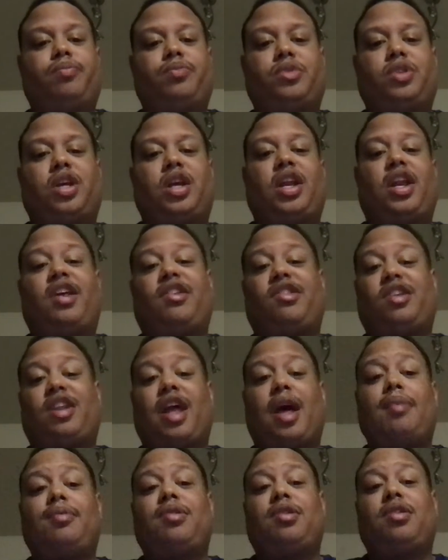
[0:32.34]
The
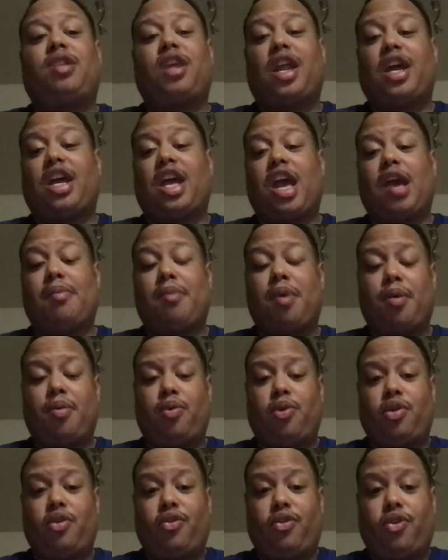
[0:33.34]
synopsis that I came up
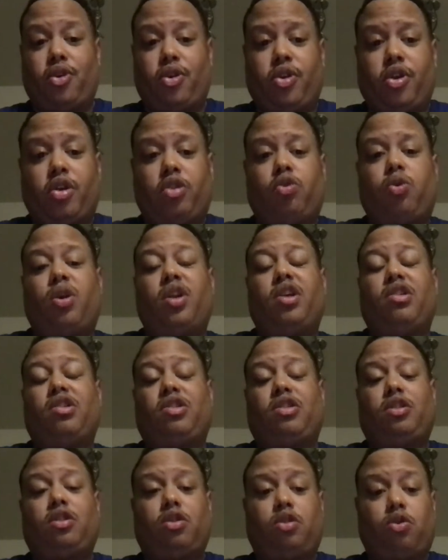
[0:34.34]
with for the
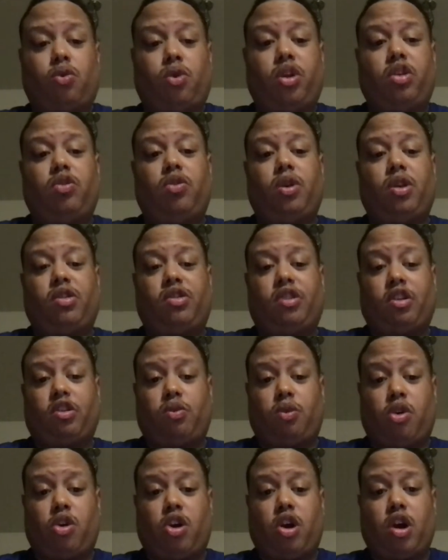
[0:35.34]
2026
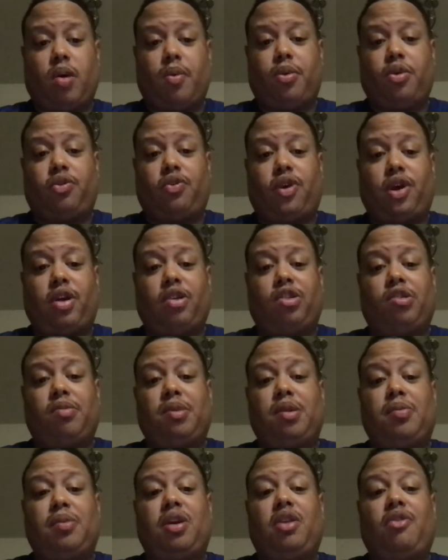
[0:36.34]
World Cup was found to
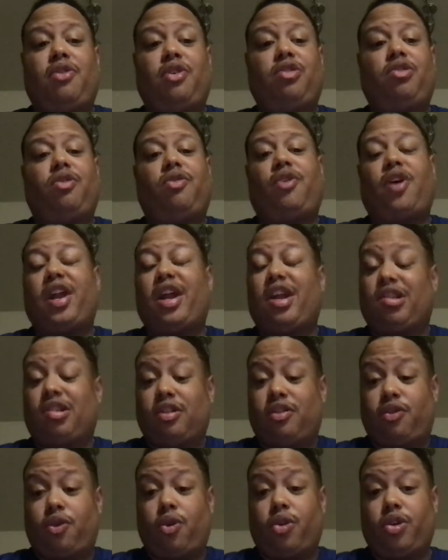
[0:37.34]
be beneficial
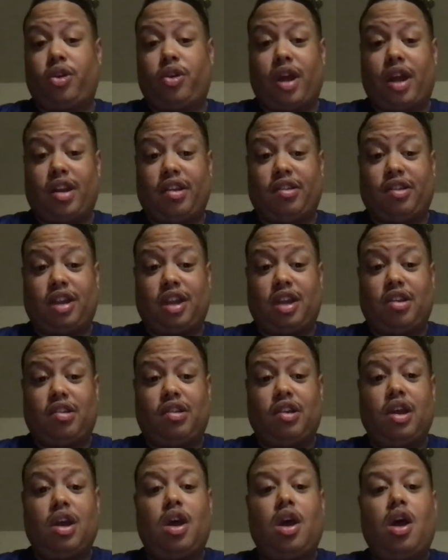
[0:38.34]
financially for the United
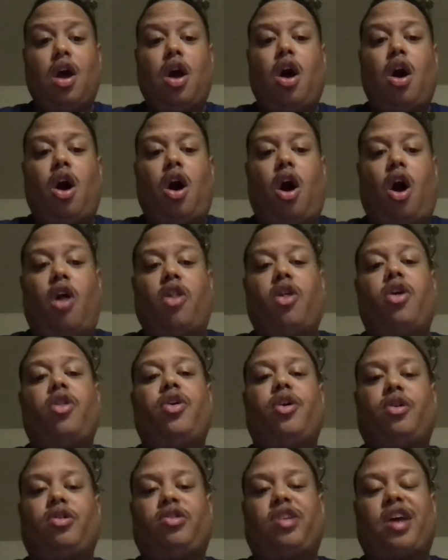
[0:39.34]
States. Although
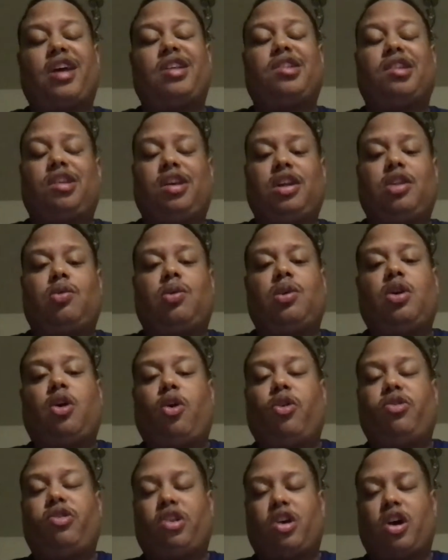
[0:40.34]
there's technically three
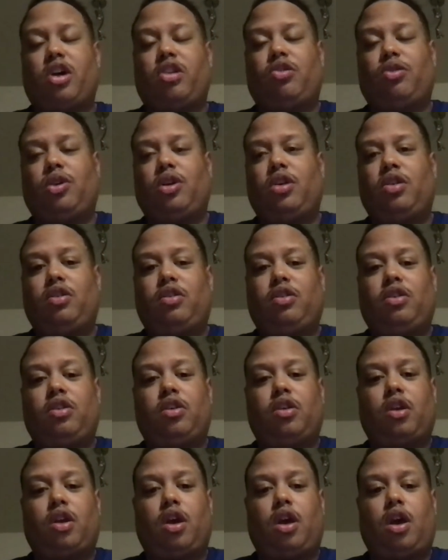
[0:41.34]
host countries
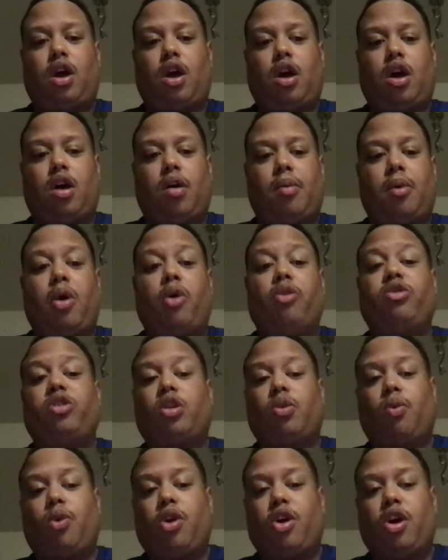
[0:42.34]
hosting
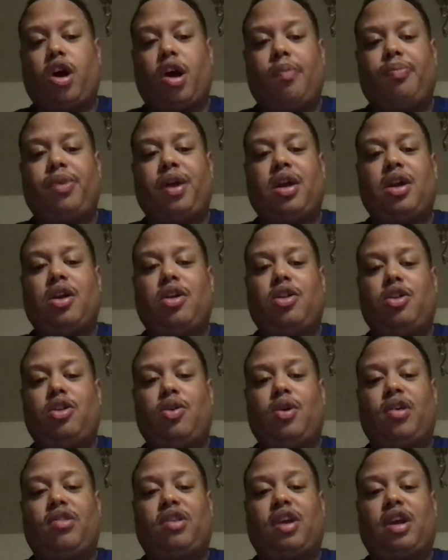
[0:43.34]
the World Cup that year, the
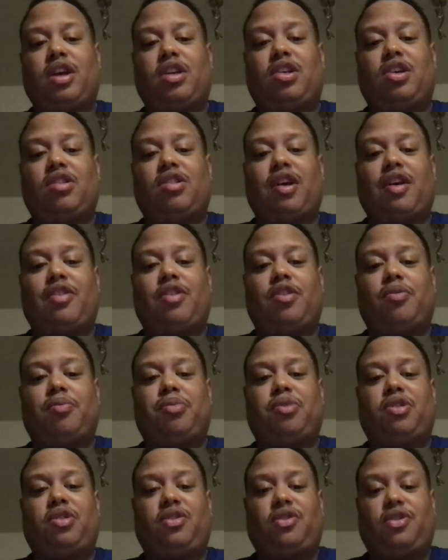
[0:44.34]
USA does have the
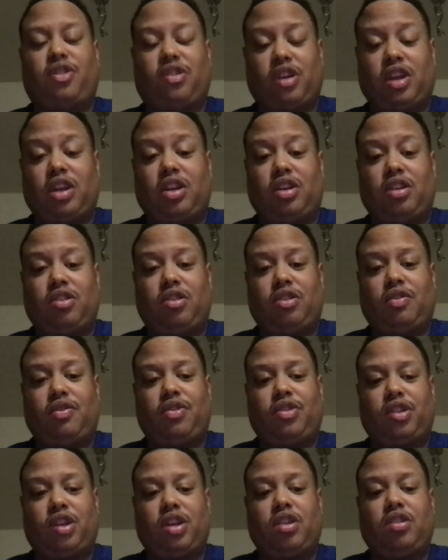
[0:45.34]
facilities to
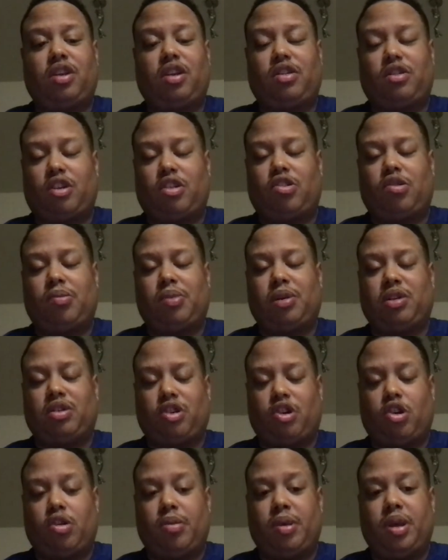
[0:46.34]
facilitate such a big
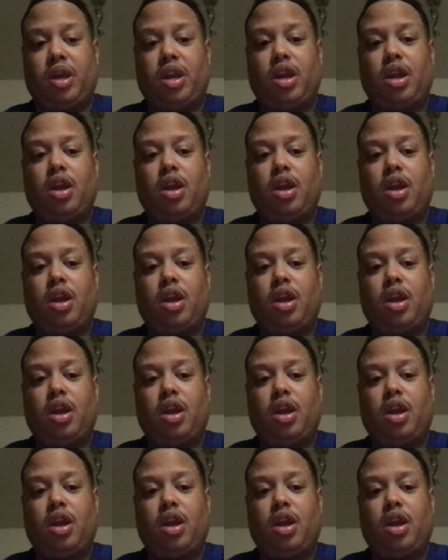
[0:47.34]
tournament.